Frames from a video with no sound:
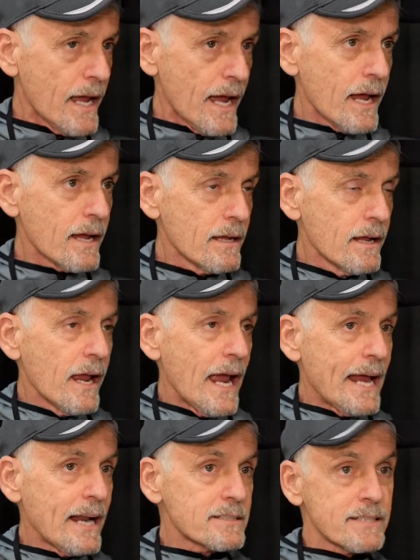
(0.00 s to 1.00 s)
Yeah.
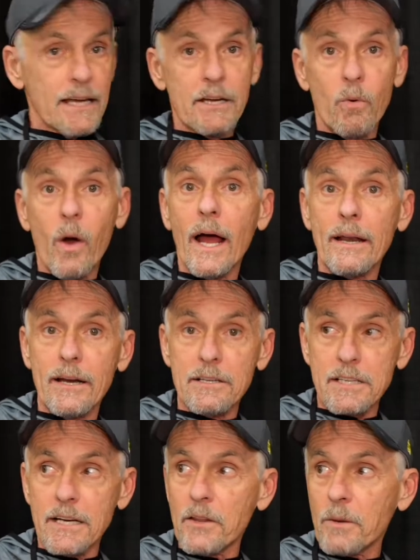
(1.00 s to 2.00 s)
And I'll tell you what,
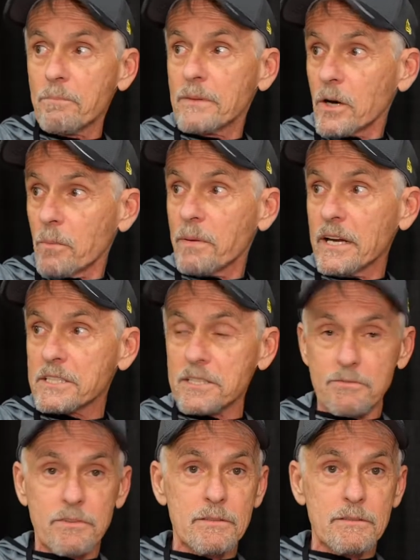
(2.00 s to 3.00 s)
here's another little
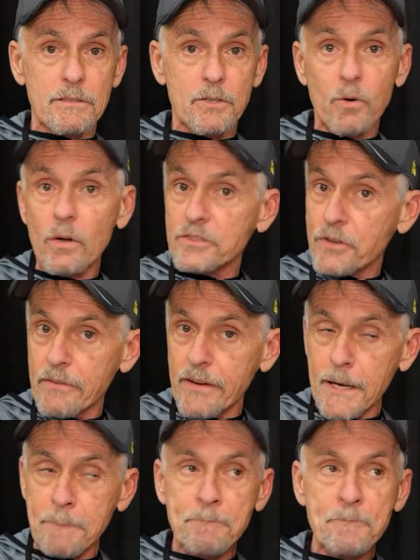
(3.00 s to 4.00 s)
piece of cool trivia.